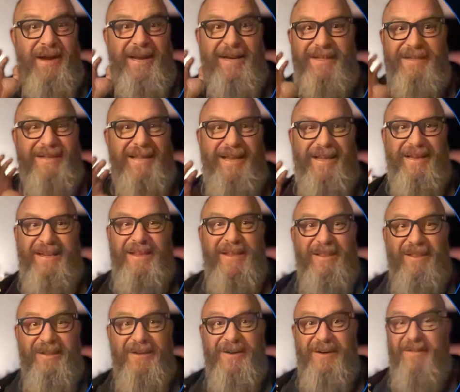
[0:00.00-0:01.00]
And like
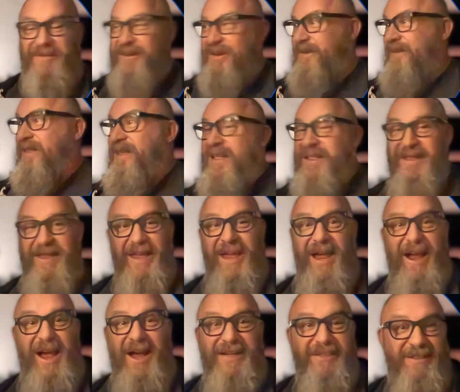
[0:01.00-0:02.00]
the
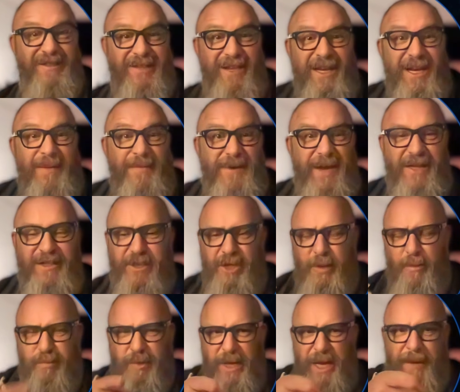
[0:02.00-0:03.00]
AI is just getting up guessing or
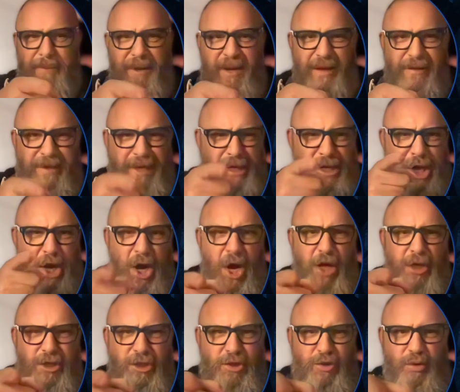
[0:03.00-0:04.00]
blame it, like, oh,
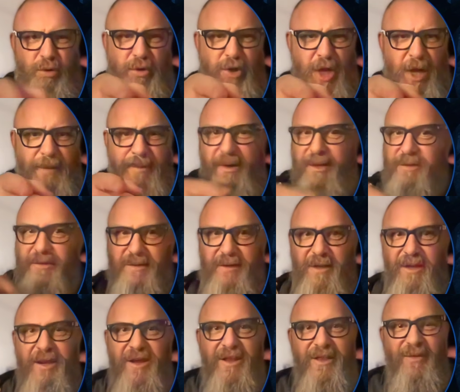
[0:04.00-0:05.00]
it's screwed up because
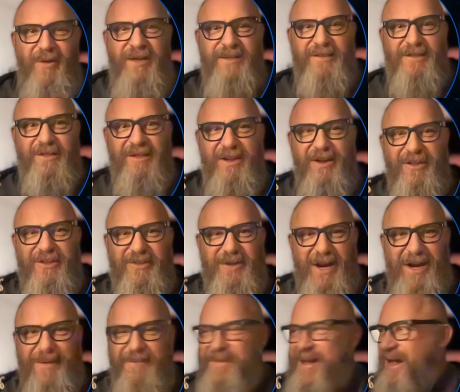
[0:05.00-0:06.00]
the rest of the code's trying
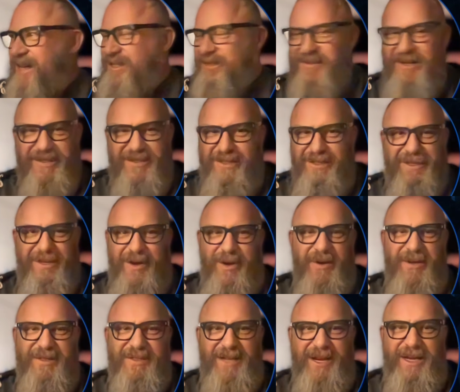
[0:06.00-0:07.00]
to match the rest of the code.
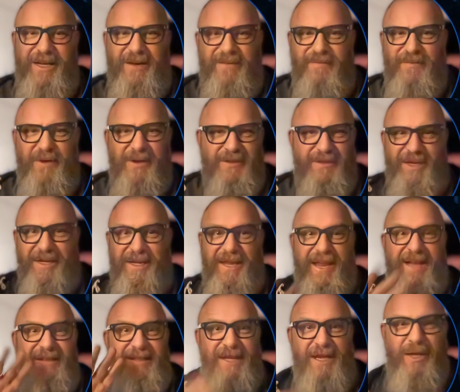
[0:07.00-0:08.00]
It's getting confused and they
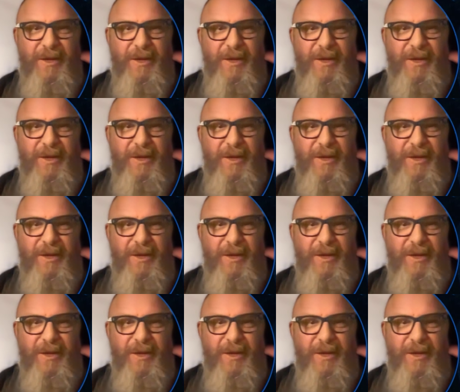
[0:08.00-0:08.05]
can't tell you.